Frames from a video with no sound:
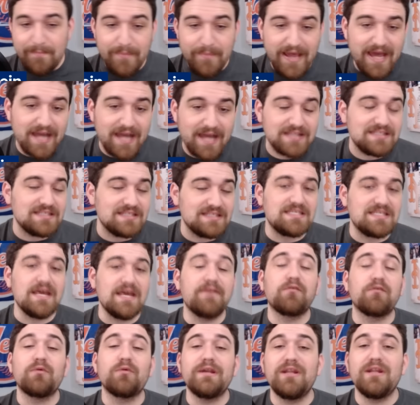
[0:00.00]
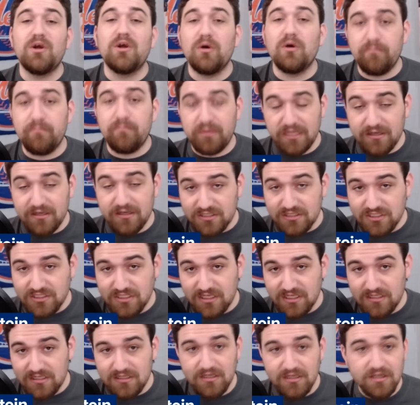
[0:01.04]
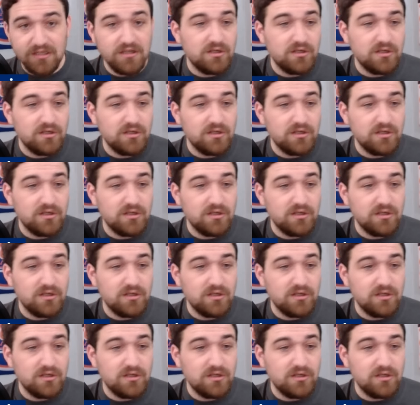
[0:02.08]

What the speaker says: back to Severino and Peterson,